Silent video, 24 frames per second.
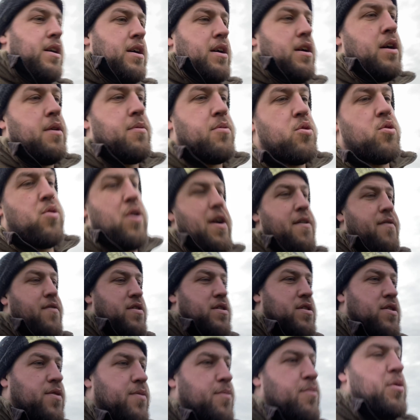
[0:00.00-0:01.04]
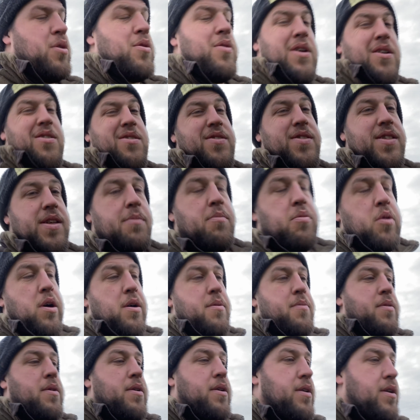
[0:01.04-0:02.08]
I'm sure everyone's got blue alkathene pipe
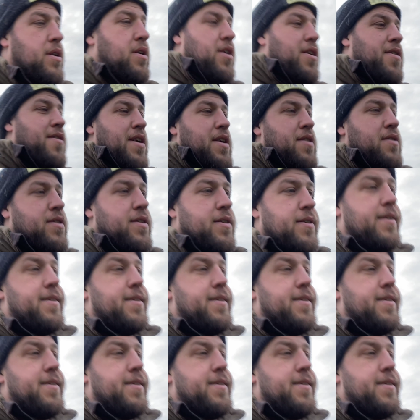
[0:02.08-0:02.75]
lying around.